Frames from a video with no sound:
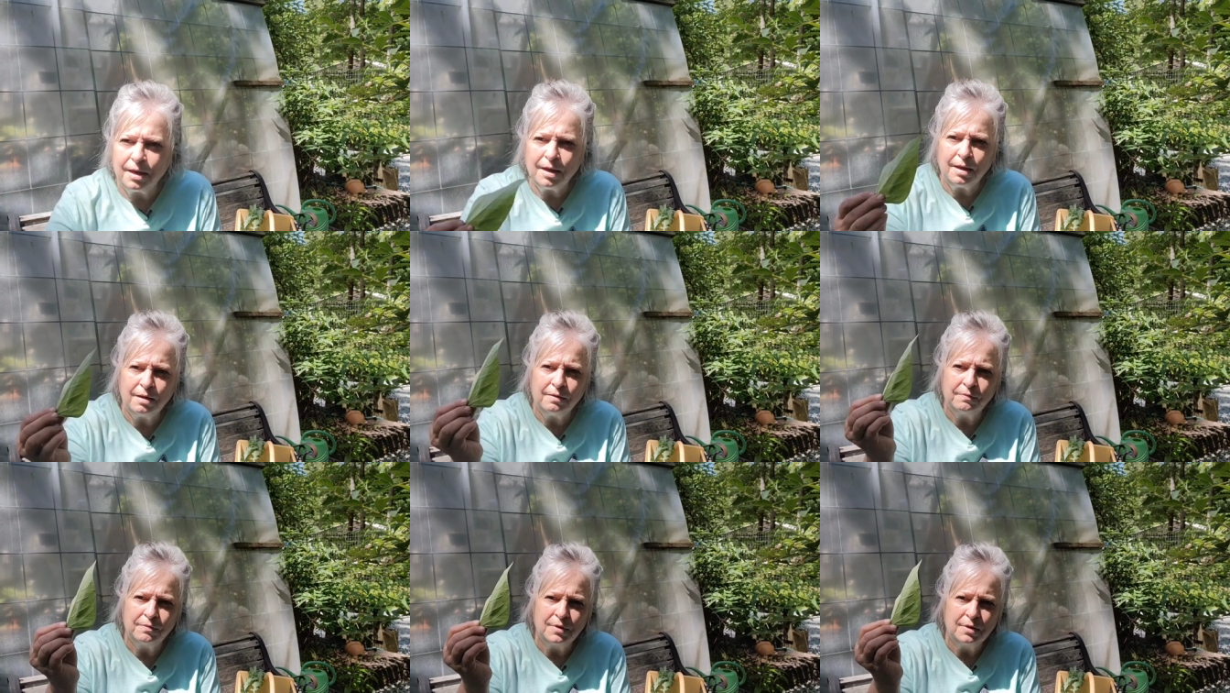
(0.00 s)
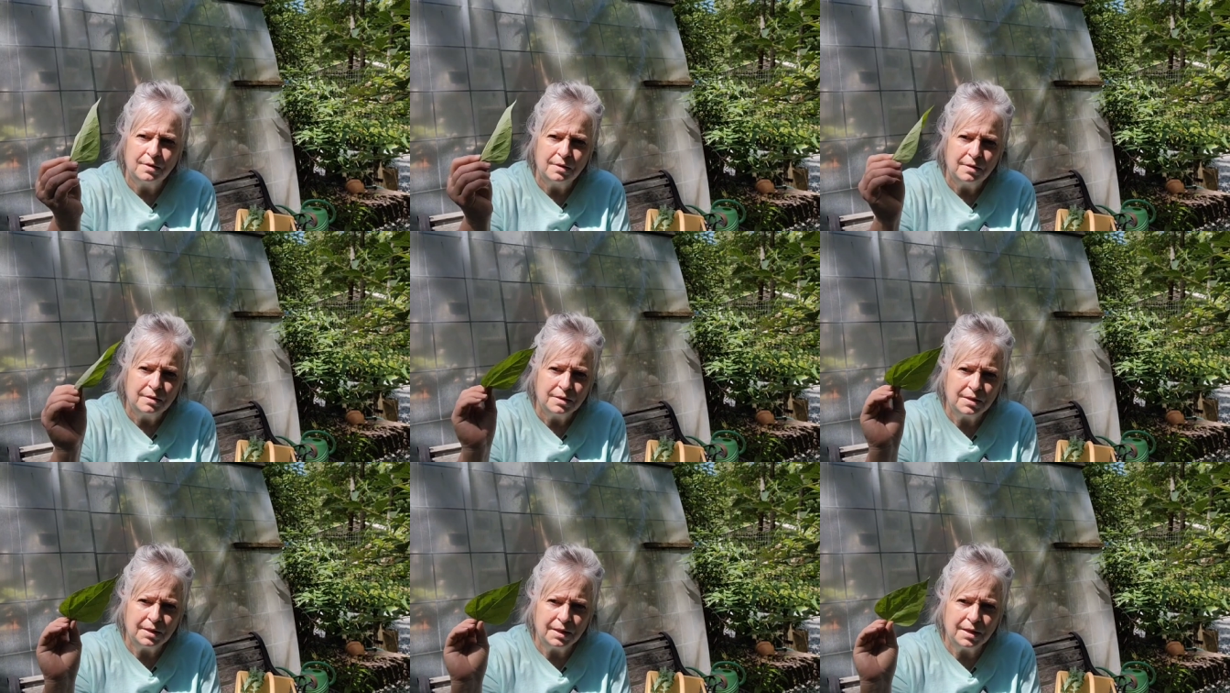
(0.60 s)
to have
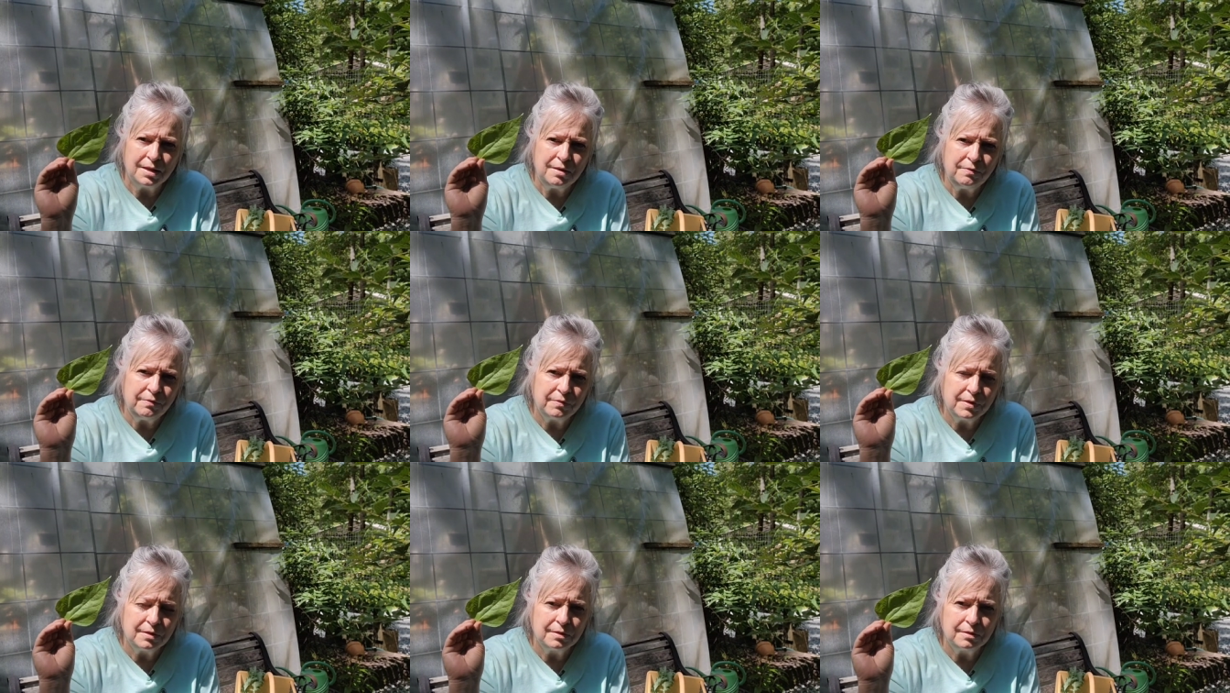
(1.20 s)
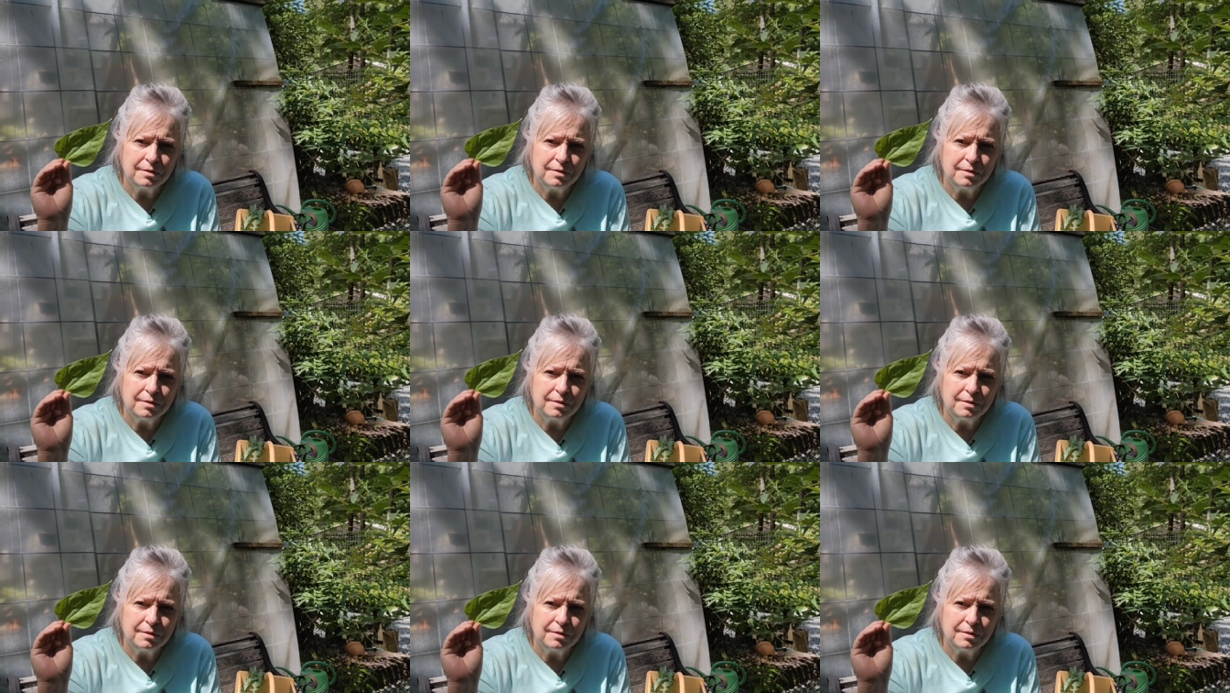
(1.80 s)
the leaf.